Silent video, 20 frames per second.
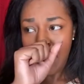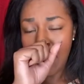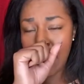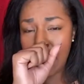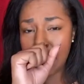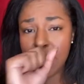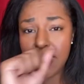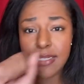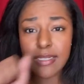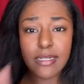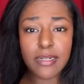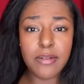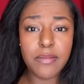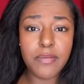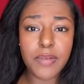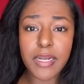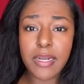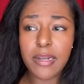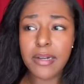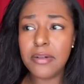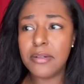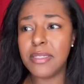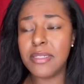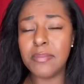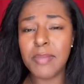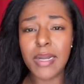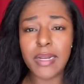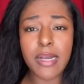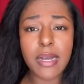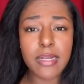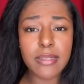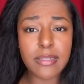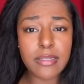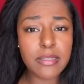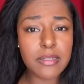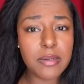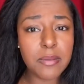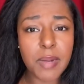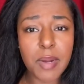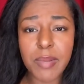I'm just sending videos to my
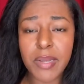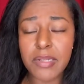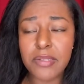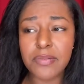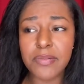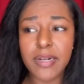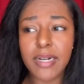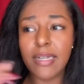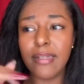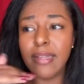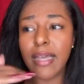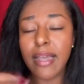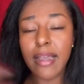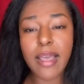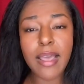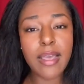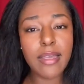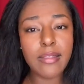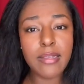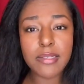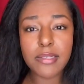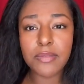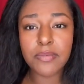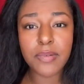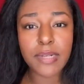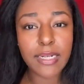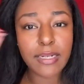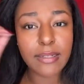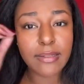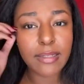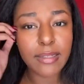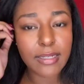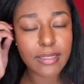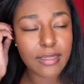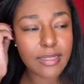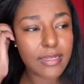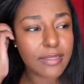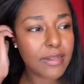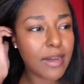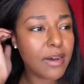cousin or my best friend, like, hey, this is funny, look at
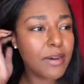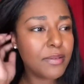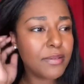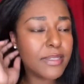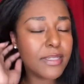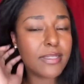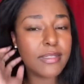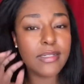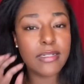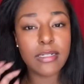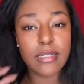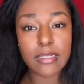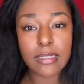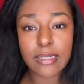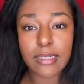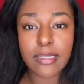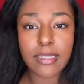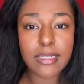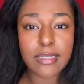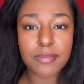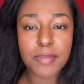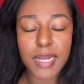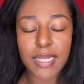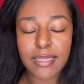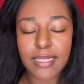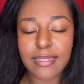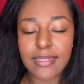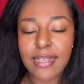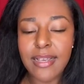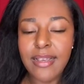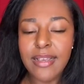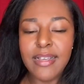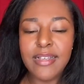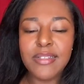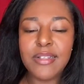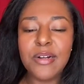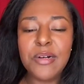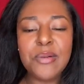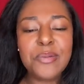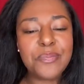this. Oh, this look good, let's make this.
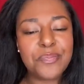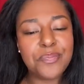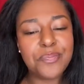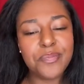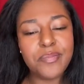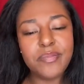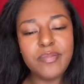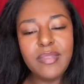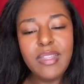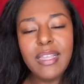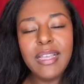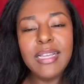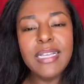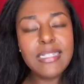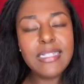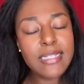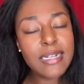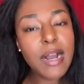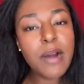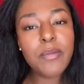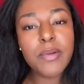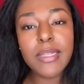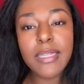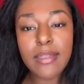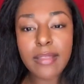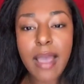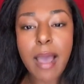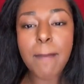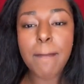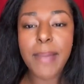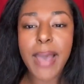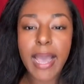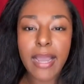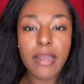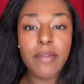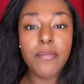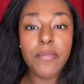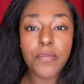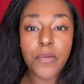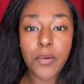So it's not really that back
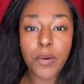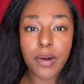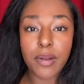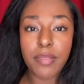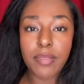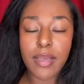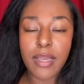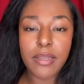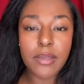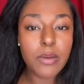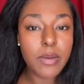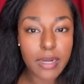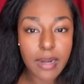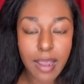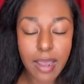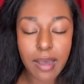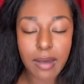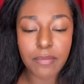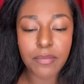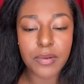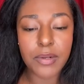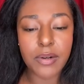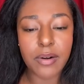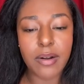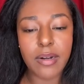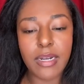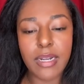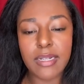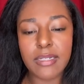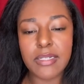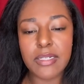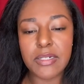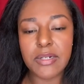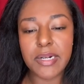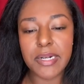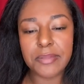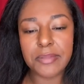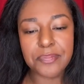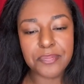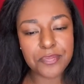and forth that you can have when you're on
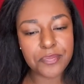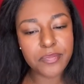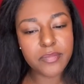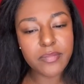Instagram.